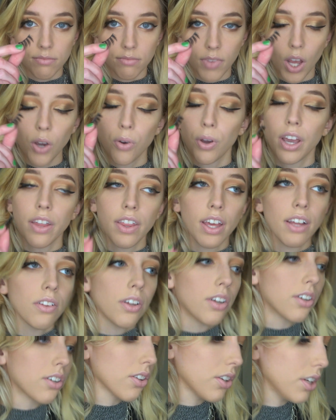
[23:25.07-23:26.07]
Okay, that
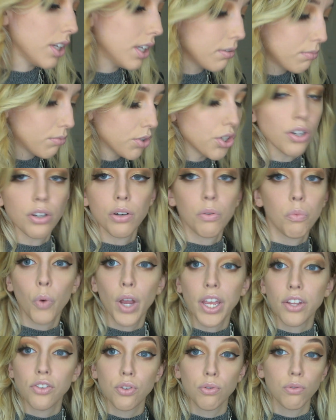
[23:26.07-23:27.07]
literally took
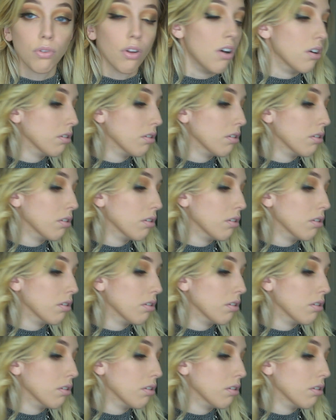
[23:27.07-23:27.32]
way too long.